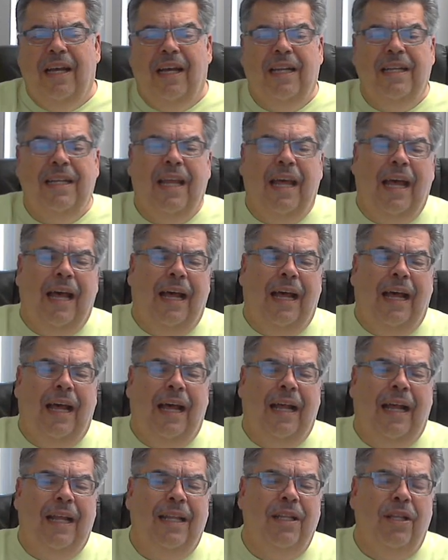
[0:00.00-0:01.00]
an
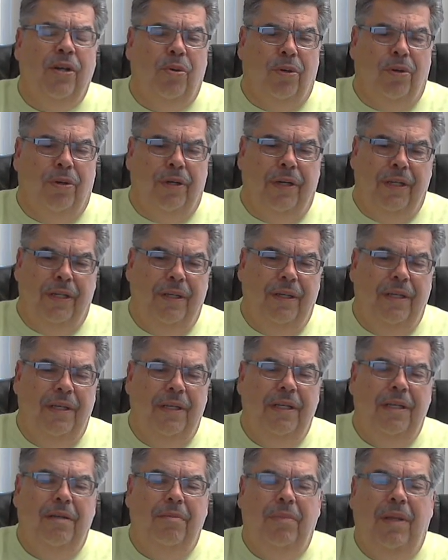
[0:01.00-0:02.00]
allegory,
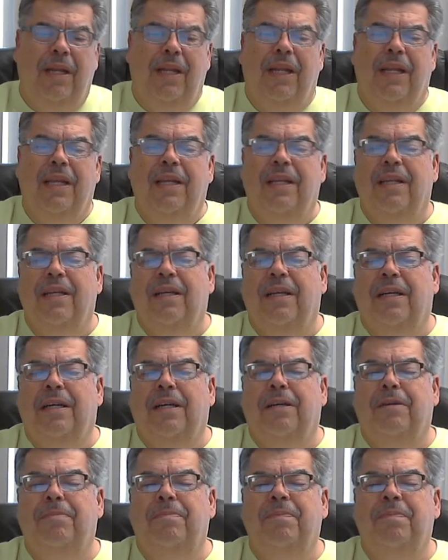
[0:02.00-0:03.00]
meaning
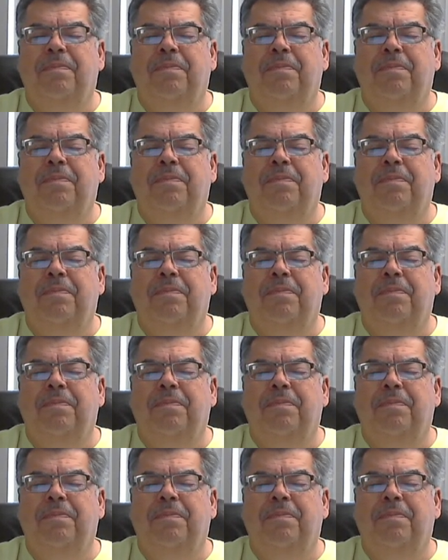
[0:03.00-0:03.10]
um,